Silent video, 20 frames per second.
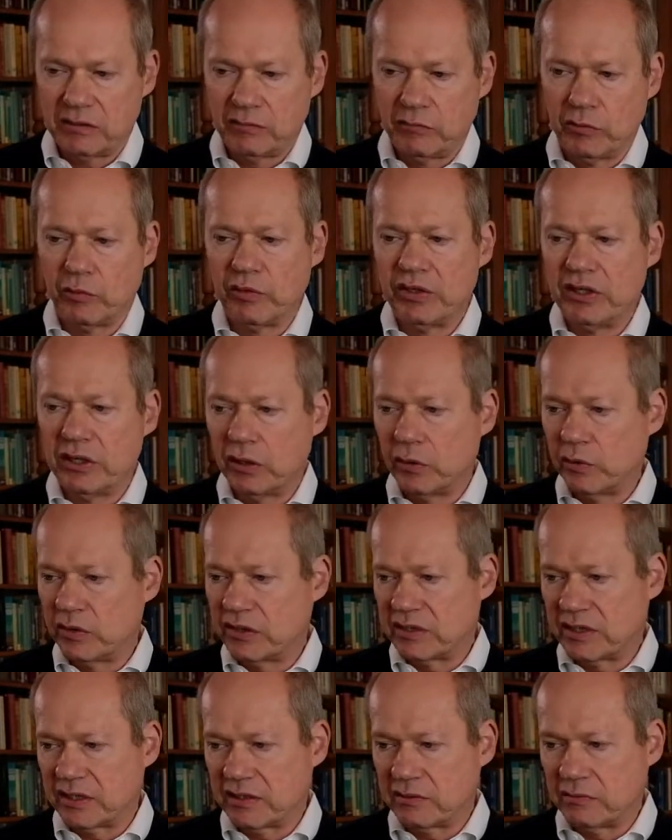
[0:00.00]
What we know
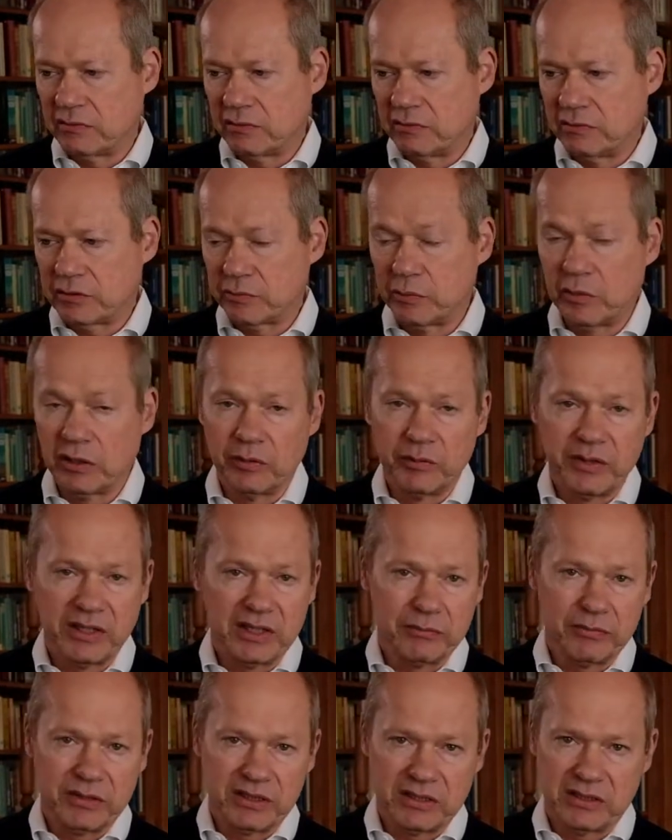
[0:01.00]
is that small and
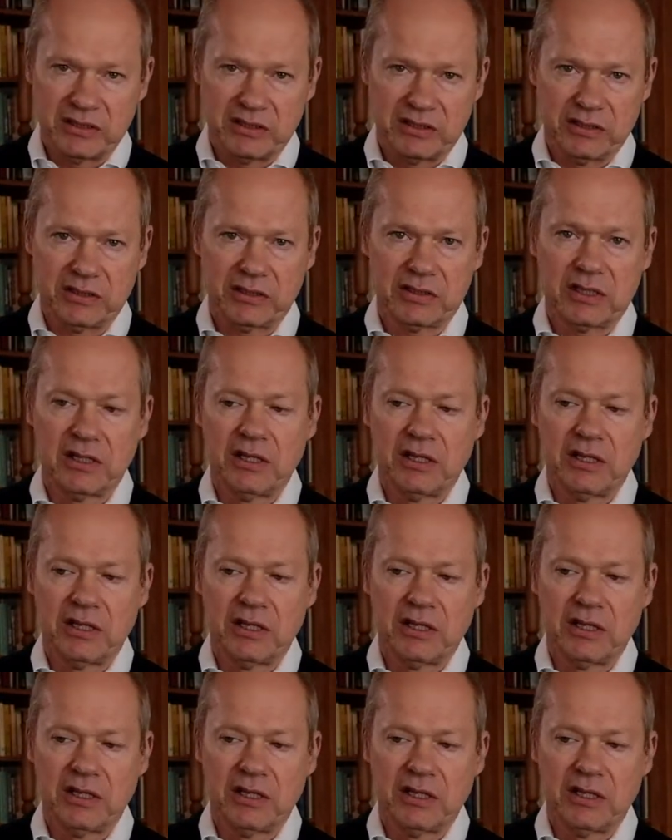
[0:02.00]
medium businesses